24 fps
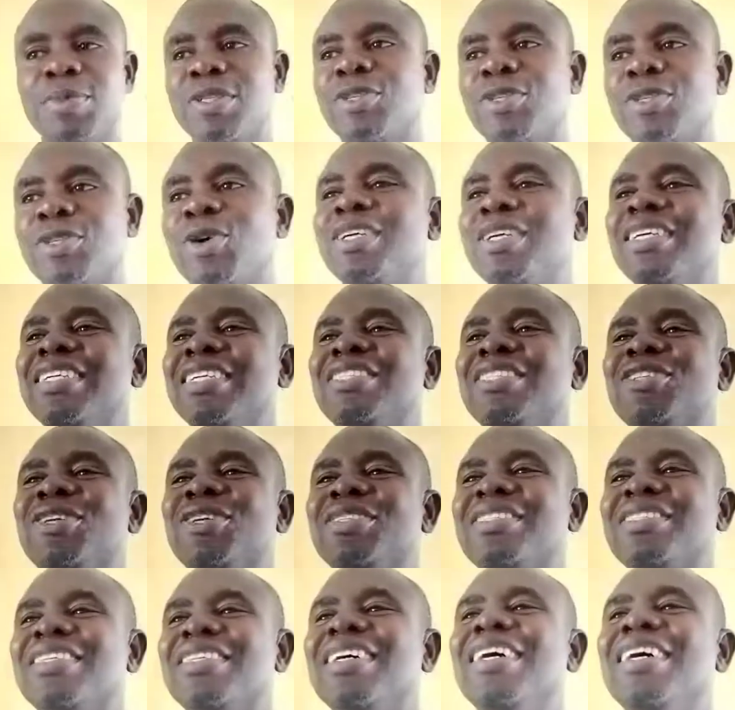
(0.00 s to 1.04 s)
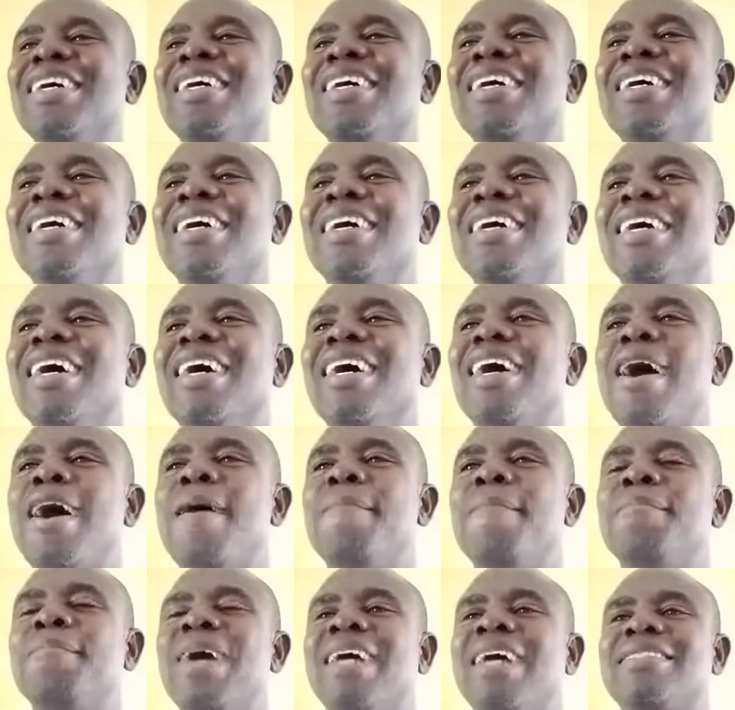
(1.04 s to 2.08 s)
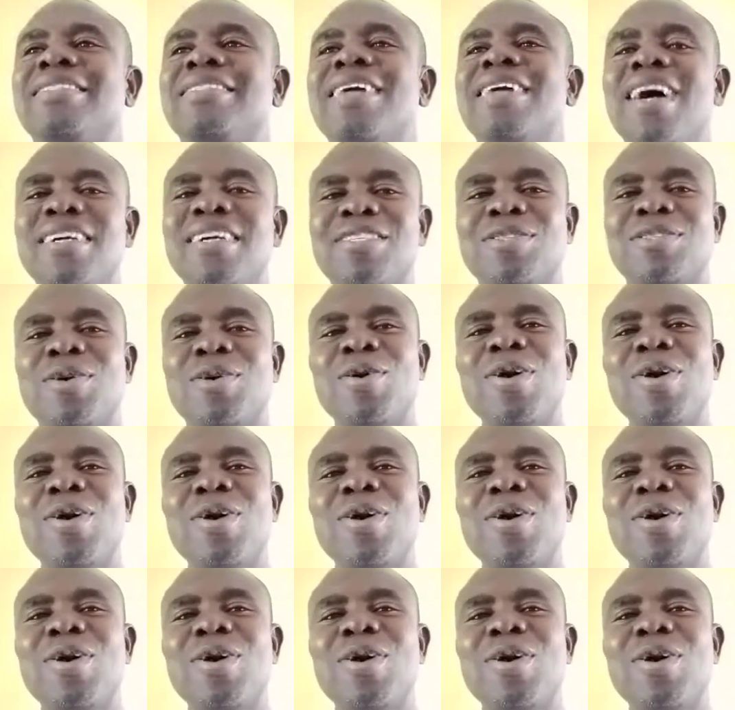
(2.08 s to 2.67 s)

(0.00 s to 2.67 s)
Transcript: So he just attacks